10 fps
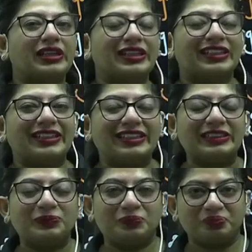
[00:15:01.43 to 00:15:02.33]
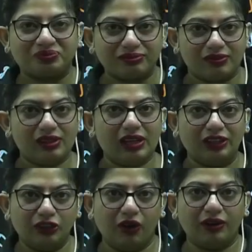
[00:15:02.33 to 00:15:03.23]
uh,
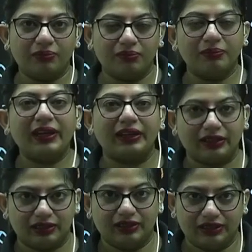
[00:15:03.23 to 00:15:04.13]
your milk